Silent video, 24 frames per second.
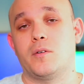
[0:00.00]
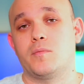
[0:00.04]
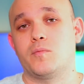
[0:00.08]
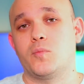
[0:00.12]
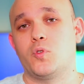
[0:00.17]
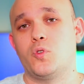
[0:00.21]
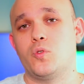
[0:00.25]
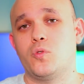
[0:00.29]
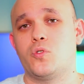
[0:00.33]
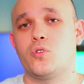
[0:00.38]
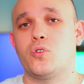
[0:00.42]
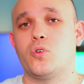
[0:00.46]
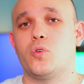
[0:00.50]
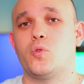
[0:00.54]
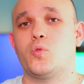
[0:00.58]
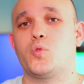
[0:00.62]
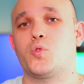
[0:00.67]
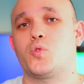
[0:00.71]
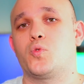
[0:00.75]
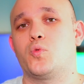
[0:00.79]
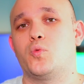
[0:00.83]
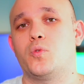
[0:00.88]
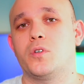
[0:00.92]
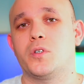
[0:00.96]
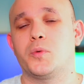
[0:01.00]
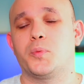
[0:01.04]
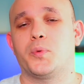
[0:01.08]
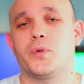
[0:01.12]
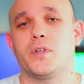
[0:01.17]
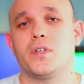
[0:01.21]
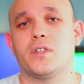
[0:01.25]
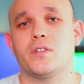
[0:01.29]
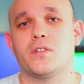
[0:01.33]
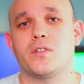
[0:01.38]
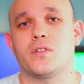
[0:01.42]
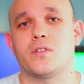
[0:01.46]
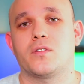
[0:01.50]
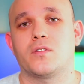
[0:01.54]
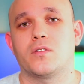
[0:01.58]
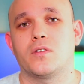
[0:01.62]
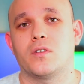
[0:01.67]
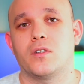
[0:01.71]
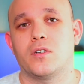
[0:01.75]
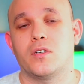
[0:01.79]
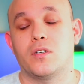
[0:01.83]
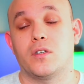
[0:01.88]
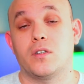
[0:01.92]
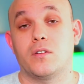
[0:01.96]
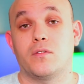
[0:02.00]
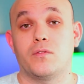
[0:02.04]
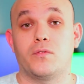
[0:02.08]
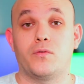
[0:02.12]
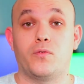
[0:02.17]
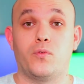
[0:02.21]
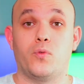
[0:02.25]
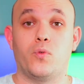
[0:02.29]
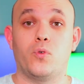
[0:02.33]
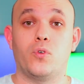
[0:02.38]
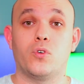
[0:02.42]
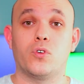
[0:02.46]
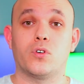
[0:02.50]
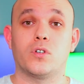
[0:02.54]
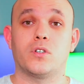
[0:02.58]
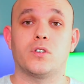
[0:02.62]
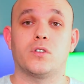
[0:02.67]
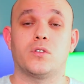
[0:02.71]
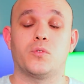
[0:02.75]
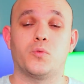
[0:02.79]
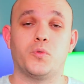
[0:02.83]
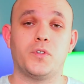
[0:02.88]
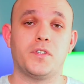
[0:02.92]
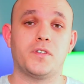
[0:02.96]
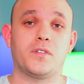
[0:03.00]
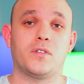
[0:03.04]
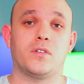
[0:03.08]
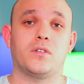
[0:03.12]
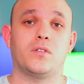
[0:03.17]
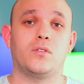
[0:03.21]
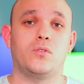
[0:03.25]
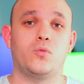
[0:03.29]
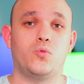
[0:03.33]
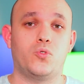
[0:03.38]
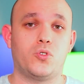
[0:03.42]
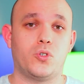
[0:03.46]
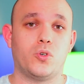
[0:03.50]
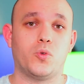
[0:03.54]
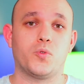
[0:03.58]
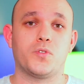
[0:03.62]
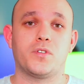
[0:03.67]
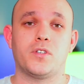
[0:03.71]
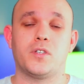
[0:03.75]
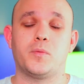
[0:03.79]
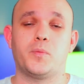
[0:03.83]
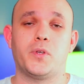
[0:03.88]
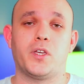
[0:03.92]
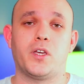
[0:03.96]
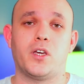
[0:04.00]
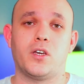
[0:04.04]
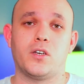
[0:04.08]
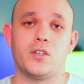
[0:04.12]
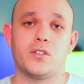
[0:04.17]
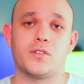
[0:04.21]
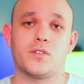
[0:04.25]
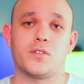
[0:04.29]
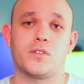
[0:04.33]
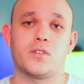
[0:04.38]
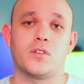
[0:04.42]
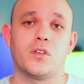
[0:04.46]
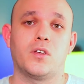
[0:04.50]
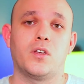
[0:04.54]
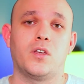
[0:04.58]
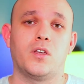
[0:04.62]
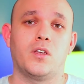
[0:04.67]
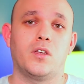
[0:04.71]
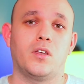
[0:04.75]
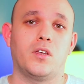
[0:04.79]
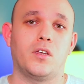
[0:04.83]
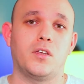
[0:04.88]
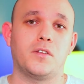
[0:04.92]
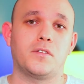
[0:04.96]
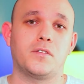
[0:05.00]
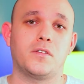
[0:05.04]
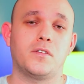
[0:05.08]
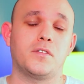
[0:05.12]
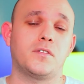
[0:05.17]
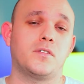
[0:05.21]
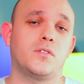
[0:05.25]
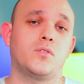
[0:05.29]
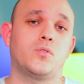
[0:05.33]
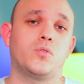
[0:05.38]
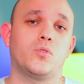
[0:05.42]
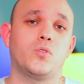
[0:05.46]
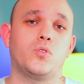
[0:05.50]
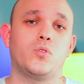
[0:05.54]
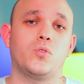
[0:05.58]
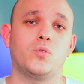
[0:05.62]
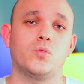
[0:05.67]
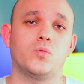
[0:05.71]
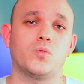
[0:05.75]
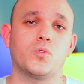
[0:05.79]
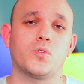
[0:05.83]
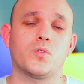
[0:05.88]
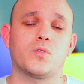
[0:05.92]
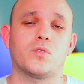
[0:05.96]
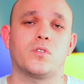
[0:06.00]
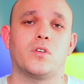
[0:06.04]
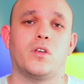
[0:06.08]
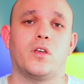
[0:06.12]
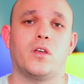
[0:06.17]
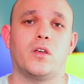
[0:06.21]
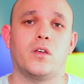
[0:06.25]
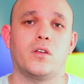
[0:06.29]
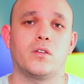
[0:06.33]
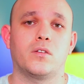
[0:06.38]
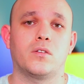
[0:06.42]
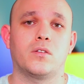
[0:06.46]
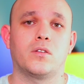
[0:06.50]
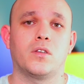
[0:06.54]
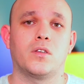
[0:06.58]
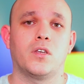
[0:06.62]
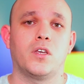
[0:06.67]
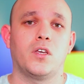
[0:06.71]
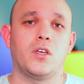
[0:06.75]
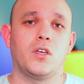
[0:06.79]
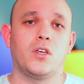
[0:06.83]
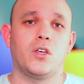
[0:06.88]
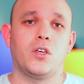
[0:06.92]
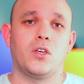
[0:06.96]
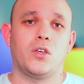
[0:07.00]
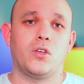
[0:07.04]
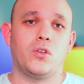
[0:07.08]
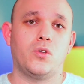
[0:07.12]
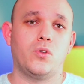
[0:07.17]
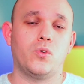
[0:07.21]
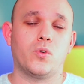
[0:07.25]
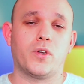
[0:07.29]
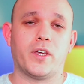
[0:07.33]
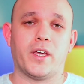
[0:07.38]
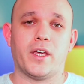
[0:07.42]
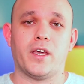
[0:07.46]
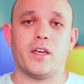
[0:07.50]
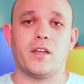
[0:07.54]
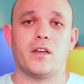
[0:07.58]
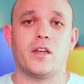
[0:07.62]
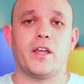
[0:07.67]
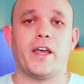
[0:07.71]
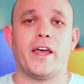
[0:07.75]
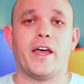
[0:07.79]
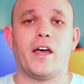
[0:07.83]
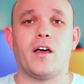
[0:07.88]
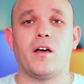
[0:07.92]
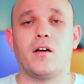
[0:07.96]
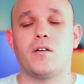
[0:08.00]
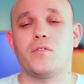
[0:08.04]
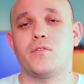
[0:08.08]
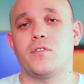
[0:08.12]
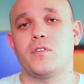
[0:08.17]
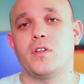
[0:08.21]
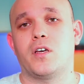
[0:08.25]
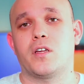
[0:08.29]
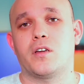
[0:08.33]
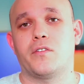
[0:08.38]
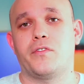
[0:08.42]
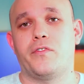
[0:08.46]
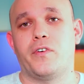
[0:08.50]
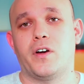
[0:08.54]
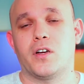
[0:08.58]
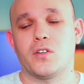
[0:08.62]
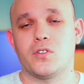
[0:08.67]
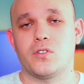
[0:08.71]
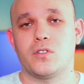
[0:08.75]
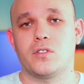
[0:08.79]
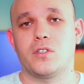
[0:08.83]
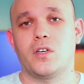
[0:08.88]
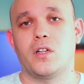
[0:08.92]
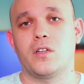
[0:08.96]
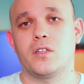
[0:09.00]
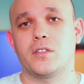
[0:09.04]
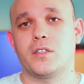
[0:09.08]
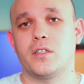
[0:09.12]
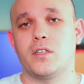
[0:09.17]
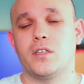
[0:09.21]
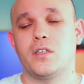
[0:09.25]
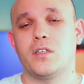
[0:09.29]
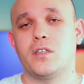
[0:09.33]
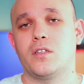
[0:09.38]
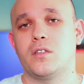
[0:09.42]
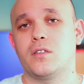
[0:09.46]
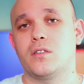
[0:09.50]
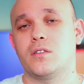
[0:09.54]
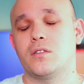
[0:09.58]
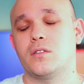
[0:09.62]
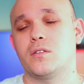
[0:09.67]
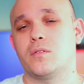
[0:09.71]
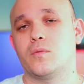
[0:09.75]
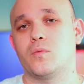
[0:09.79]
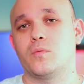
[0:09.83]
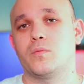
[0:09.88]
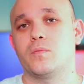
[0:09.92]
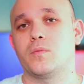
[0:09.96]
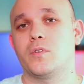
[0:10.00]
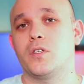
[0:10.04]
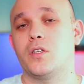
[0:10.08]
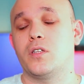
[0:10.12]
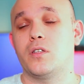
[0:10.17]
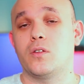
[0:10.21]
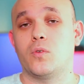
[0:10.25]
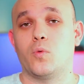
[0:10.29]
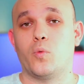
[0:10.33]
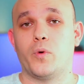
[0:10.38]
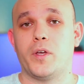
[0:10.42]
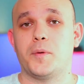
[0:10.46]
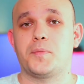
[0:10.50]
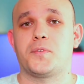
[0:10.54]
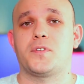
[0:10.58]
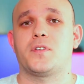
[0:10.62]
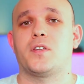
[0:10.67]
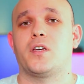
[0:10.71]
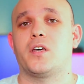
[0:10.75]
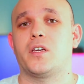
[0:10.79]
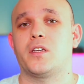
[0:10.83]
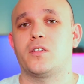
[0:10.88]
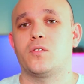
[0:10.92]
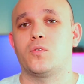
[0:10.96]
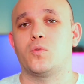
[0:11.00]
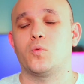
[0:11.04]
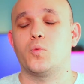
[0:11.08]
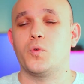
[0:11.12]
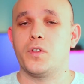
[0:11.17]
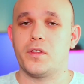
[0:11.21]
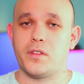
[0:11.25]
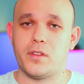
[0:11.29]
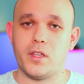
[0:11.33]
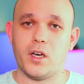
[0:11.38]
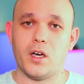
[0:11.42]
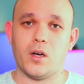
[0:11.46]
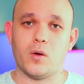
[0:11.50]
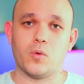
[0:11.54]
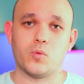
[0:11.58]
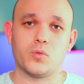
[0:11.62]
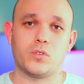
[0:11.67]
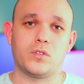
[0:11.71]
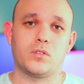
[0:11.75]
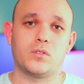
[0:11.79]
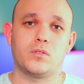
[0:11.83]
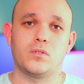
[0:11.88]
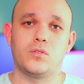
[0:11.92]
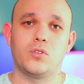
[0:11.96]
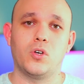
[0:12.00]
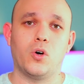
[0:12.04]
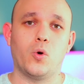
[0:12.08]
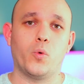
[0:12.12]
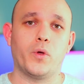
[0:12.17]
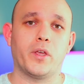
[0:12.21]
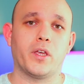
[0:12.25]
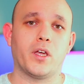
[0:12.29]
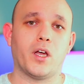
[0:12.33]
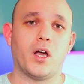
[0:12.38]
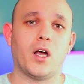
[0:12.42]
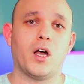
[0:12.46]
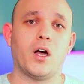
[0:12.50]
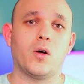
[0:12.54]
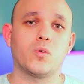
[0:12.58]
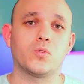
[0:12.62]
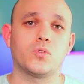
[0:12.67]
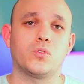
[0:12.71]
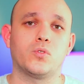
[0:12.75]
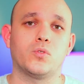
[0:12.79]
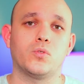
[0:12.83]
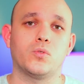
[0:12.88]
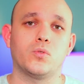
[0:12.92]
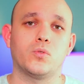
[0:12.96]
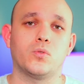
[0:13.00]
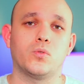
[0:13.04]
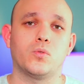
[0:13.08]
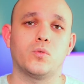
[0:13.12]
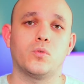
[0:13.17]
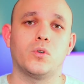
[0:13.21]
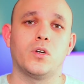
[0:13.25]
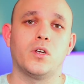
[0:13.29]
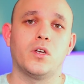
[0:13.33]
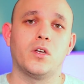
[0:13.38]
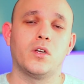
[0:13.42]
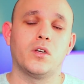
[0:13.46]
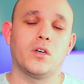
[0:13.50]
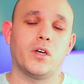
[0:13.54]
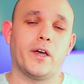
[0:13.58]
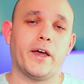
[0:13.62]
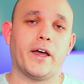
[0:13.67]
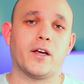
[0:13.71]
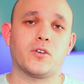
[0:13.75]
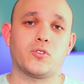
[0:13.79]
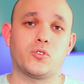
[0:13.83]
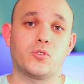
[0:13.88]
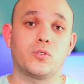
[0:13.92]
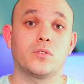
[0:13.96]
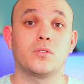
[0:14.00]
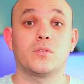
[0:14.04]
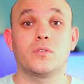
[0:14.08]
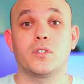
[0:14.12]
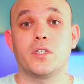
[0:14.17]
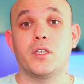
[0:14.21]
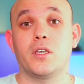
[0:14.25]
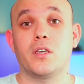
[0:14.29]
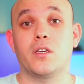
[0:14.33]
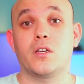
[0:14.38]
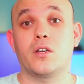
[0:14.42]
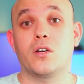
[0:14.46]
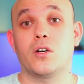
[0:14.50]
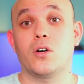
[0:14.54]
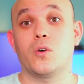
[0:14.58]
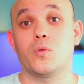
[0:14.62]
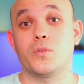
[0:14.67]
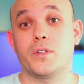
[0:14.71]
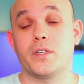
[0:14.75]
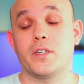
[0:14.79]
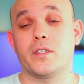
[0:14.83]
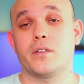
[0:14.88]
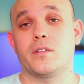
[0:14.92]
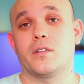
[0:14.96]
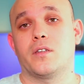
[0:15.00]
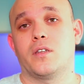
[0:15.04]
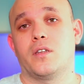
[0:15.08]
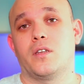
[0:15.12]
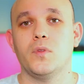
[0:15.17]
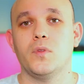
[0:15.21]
You chose WordPress for a reason. You chose it because it's easy to use and you can have a lot of functionality in a website without knowing how to actually code it.